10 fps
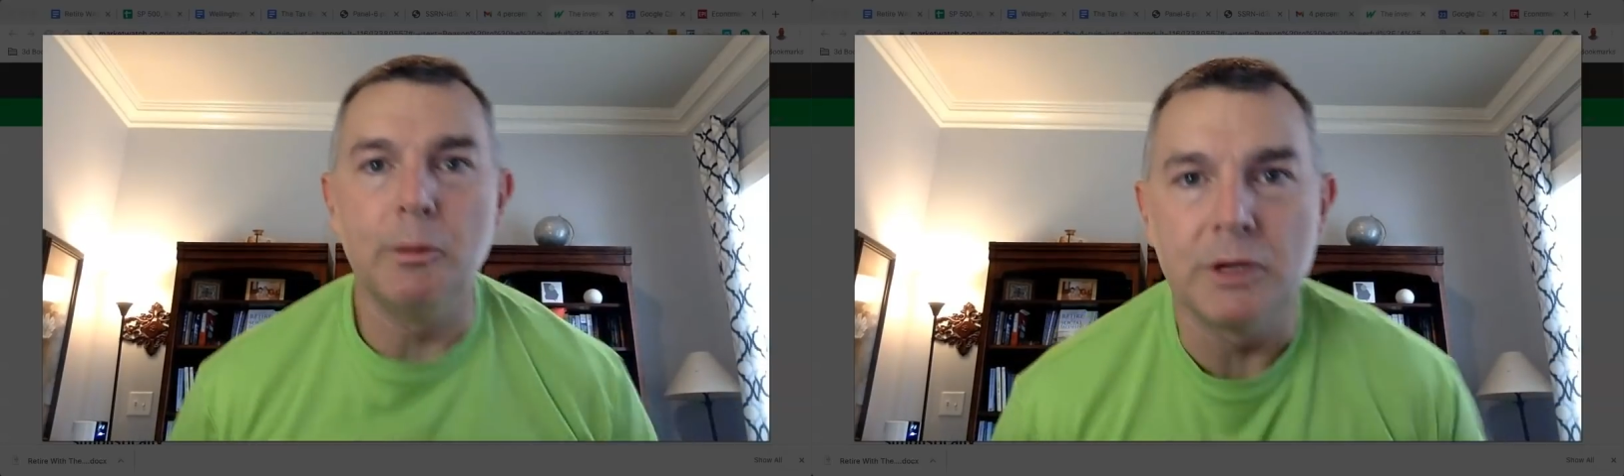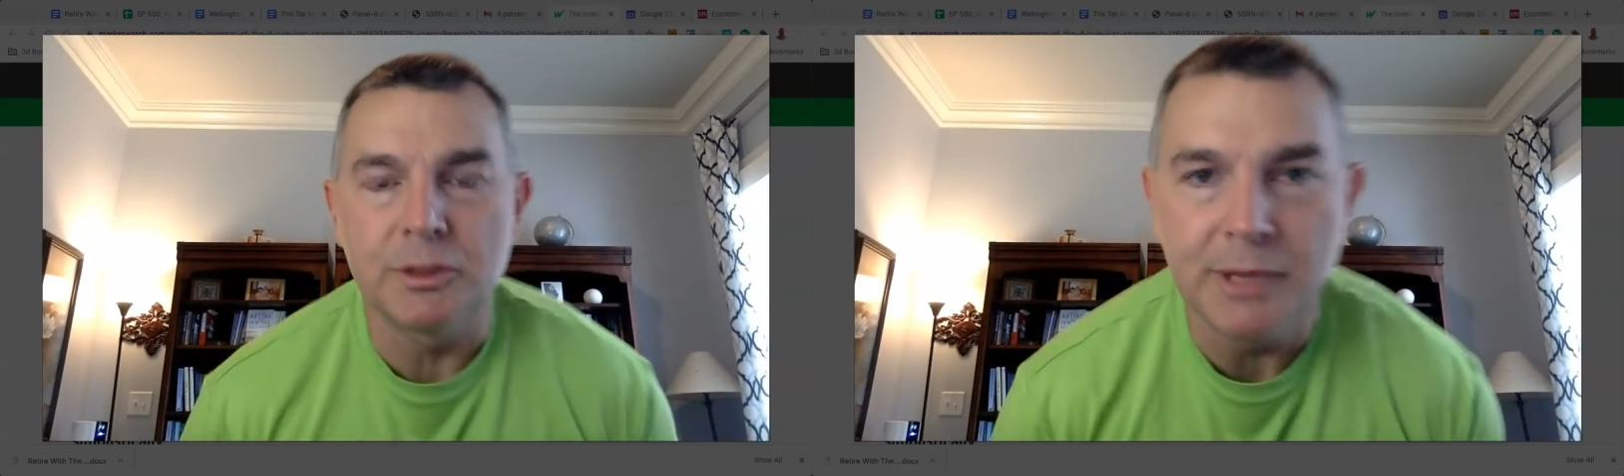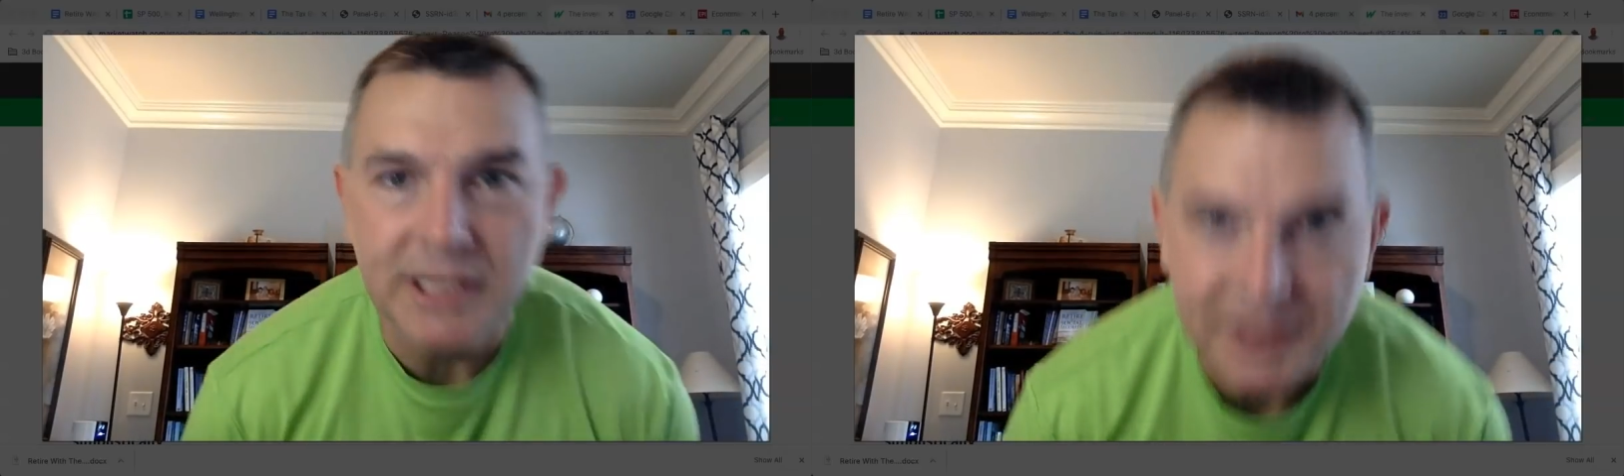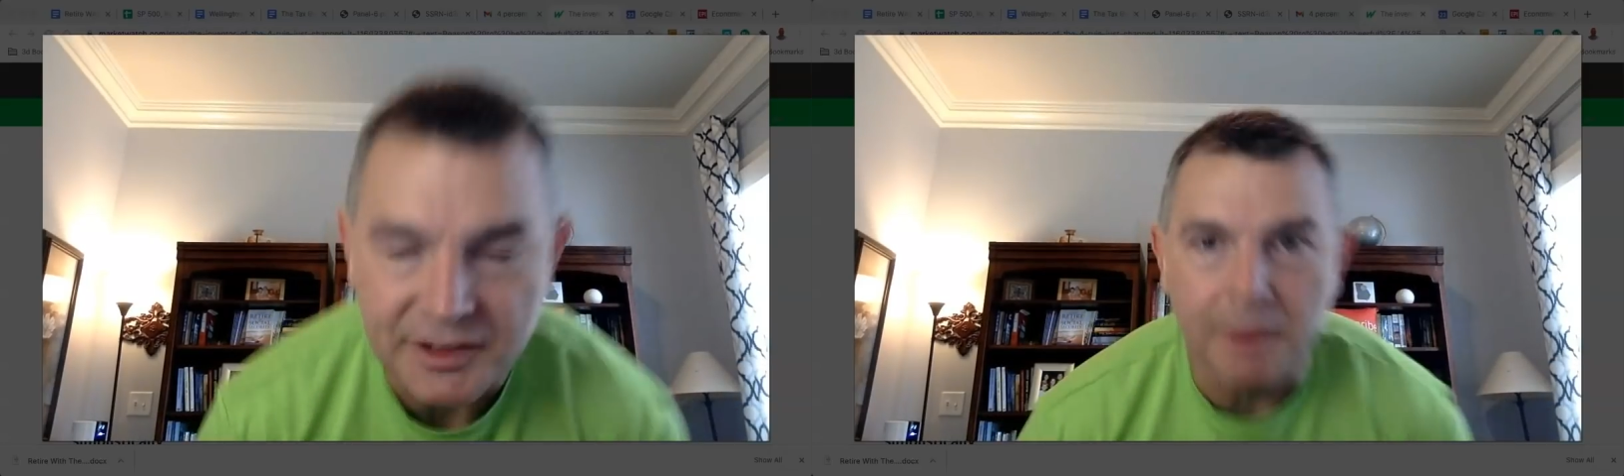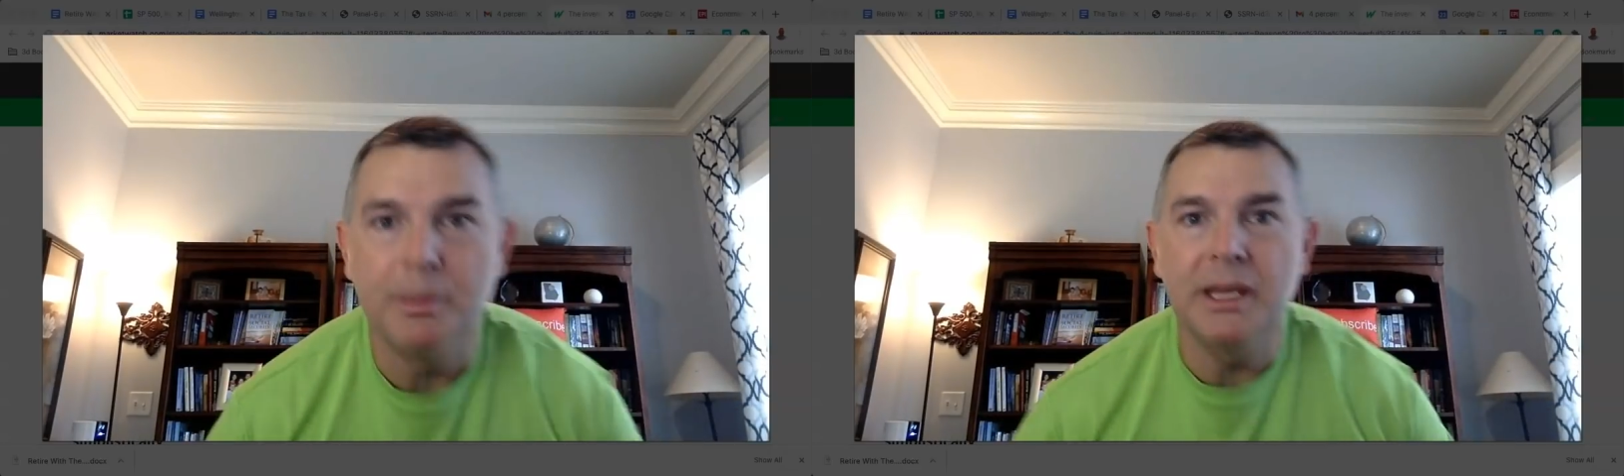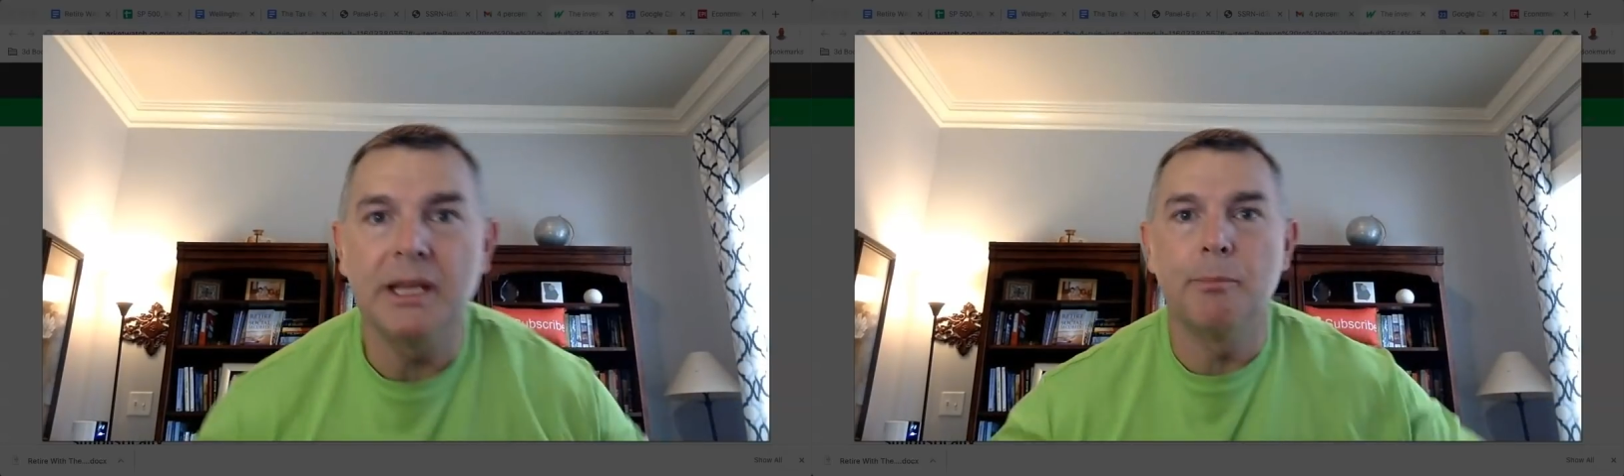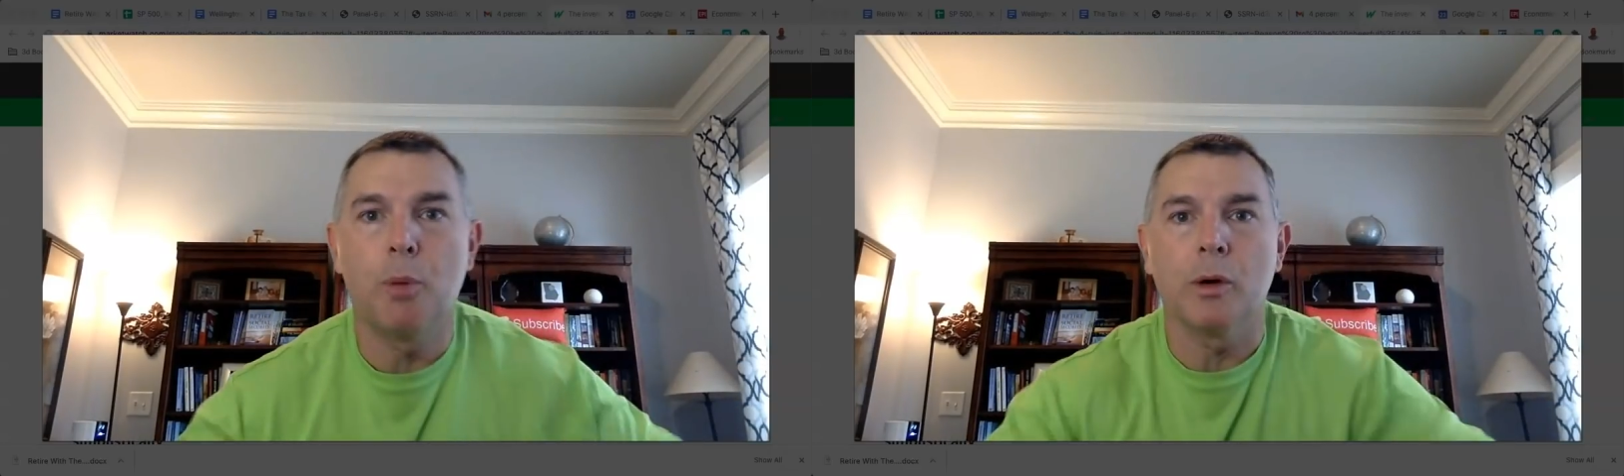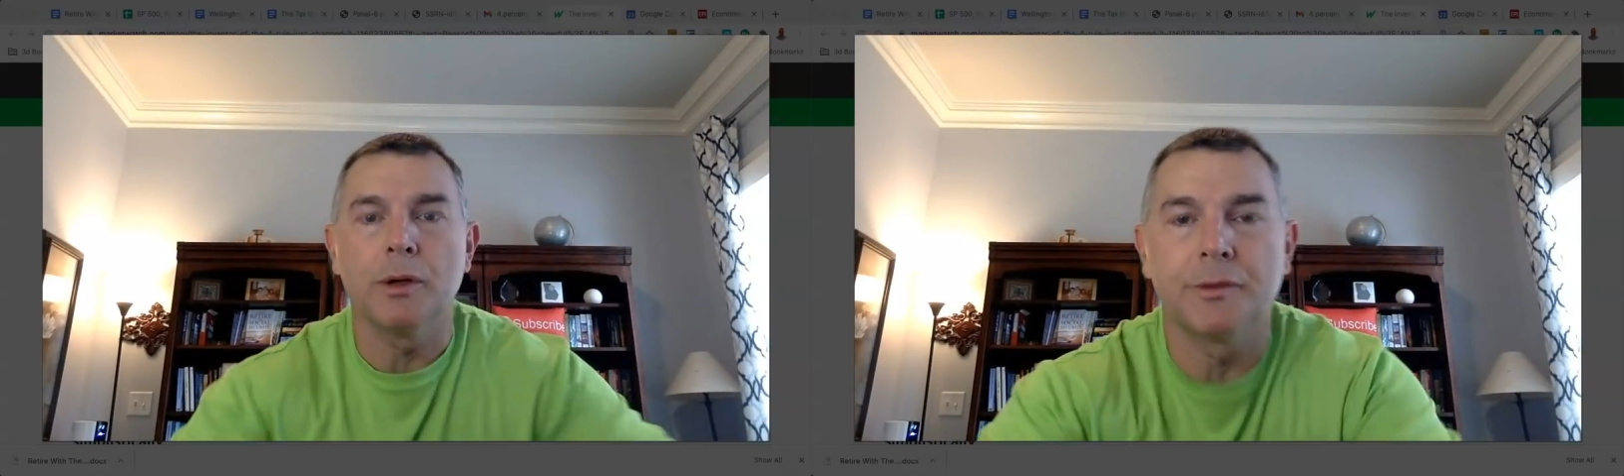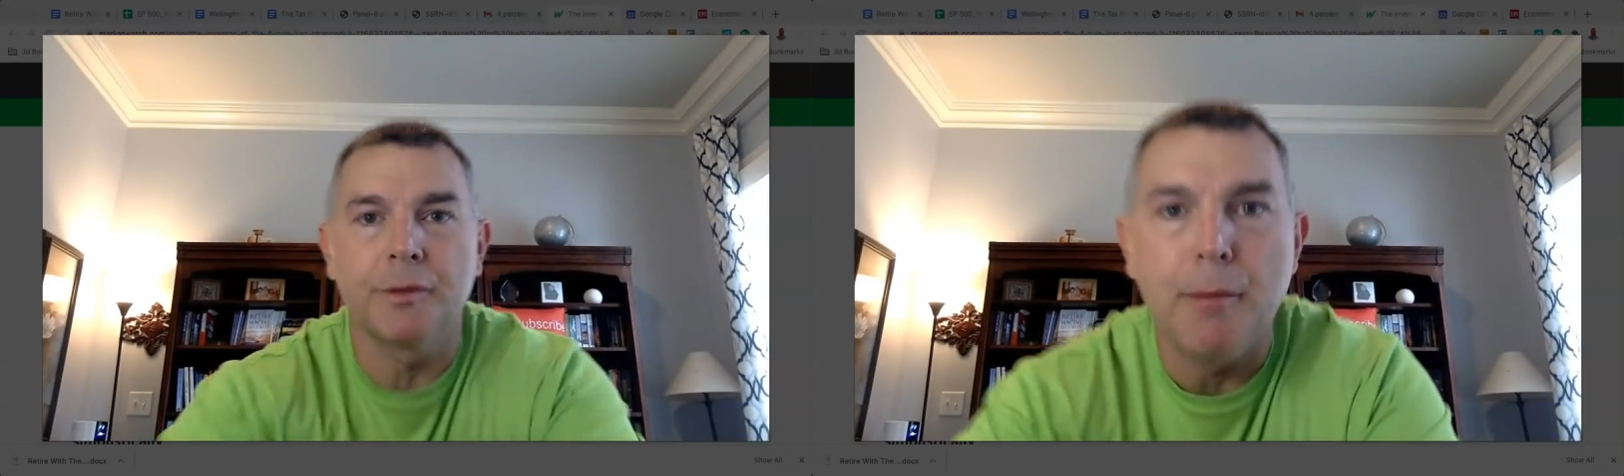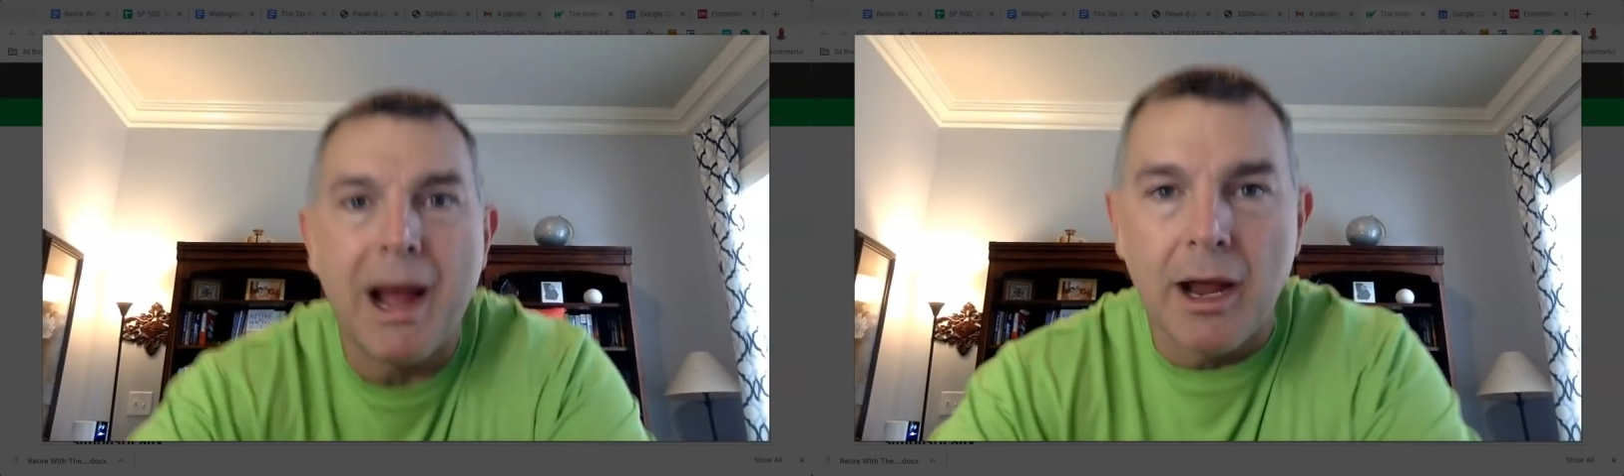which means it's a big importance for
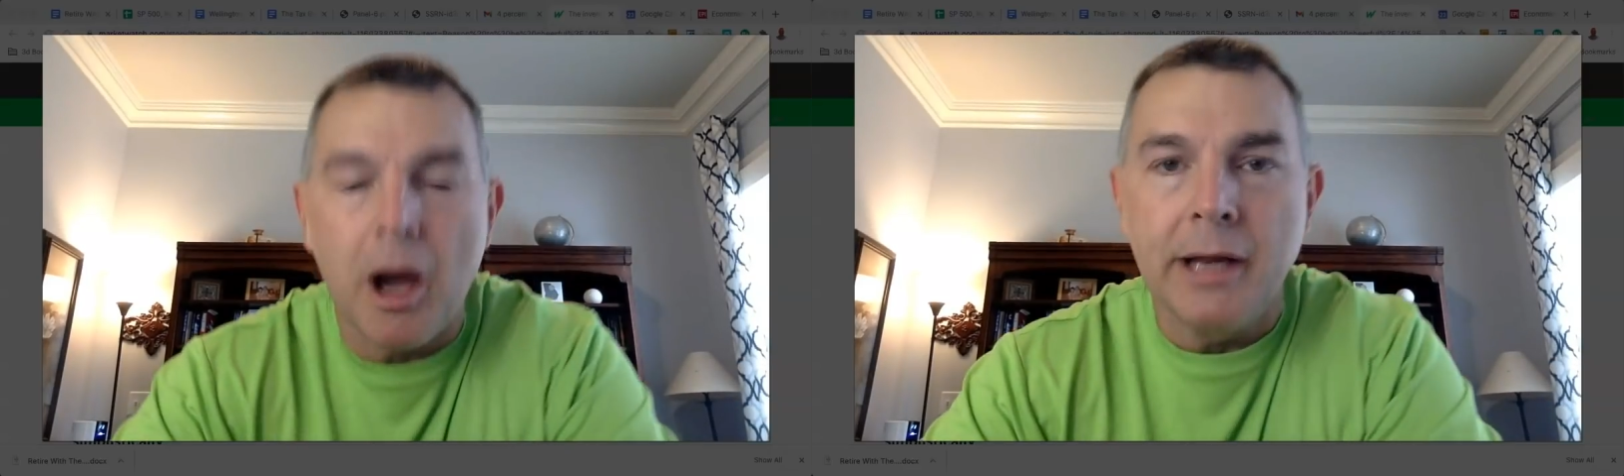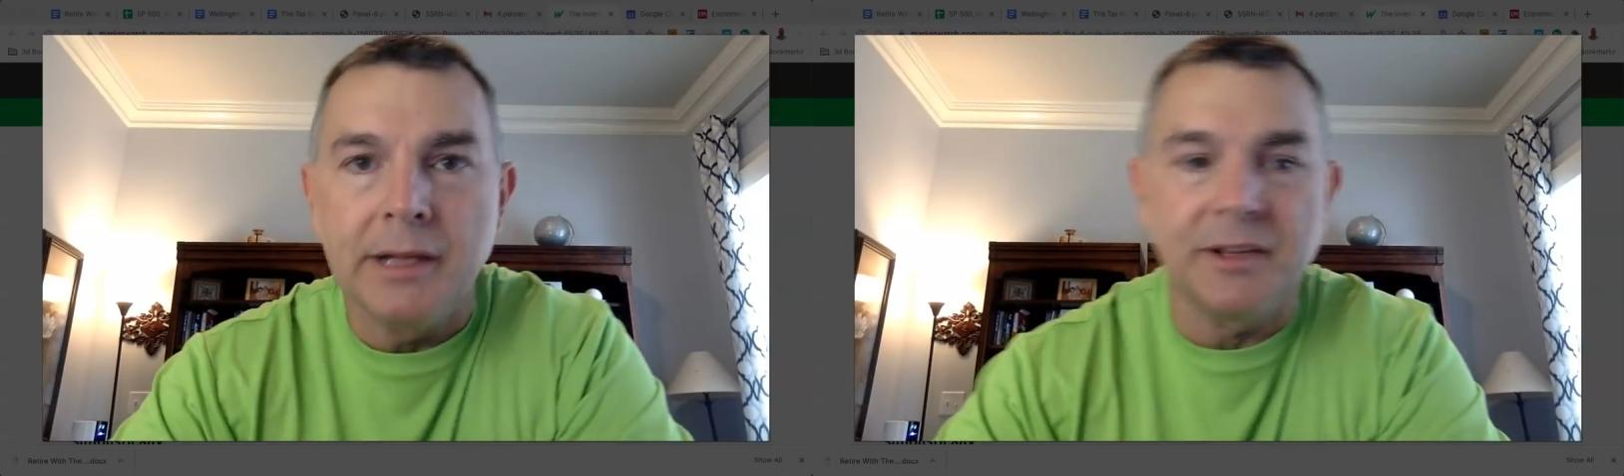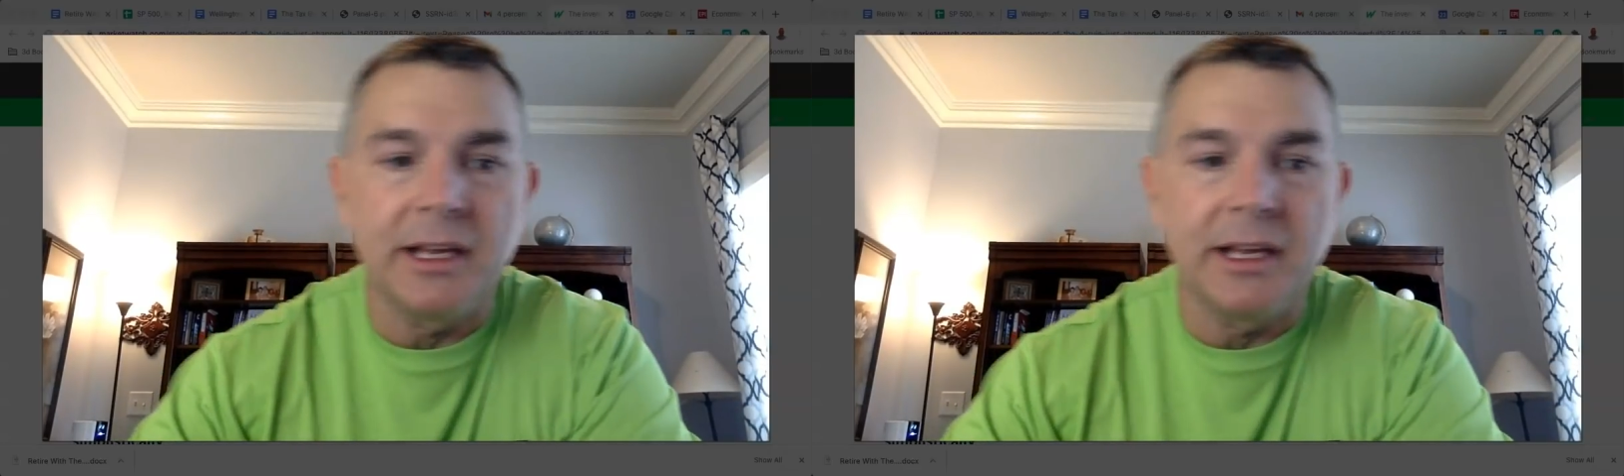my audience,